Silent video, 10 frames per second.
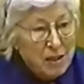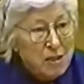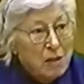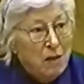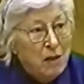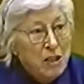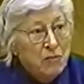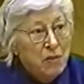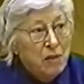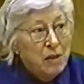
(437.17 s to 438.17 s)
Texas
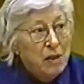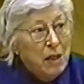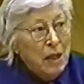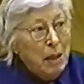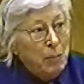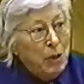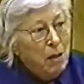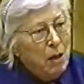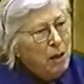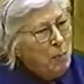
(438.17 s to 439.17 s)
College of Law.
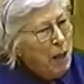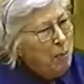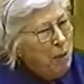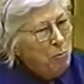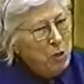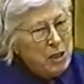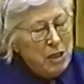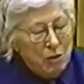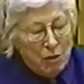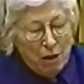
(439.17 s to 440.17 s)
But all of my
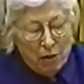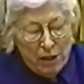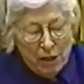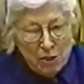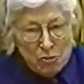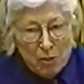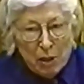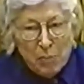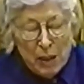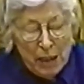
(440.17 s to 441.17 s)
memories here are
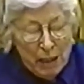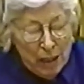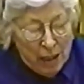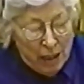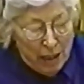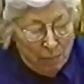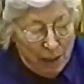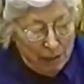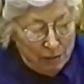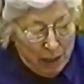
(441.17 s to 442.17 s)
inextricably uh,
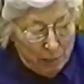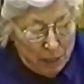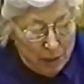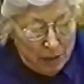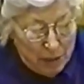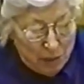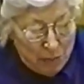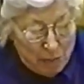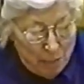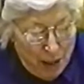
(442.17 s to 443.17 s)
bound up
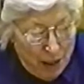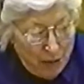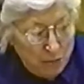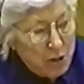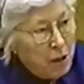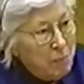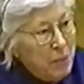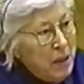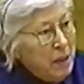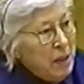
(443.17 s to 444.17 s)
with a man who
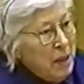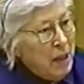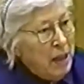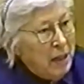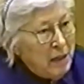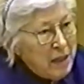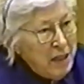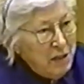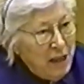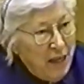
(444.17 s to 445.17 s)
taught me uh,
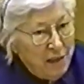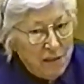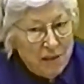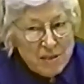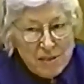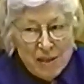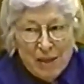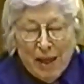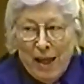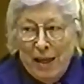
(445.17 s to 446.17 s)
legal ethics.
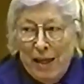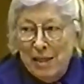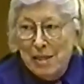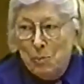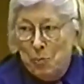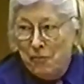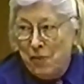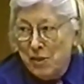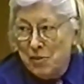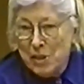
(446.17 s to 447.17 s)
And as the
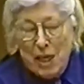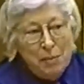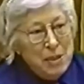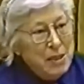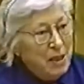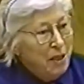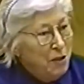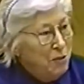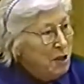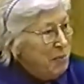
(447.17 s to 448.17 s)
professors came and said
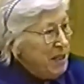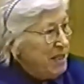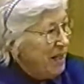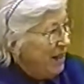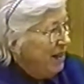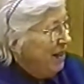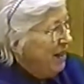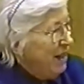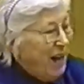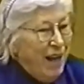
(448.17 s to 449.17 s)
hello to me today,
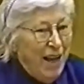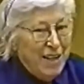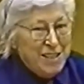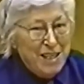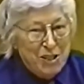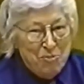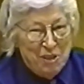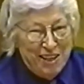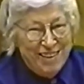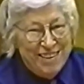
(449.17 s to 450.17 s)
I ask
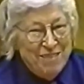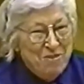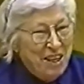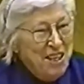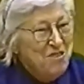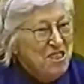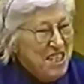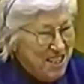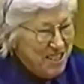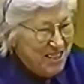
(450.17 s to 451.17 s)
each one, what do you
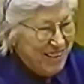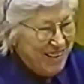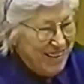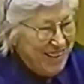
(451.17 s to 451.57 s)
teach?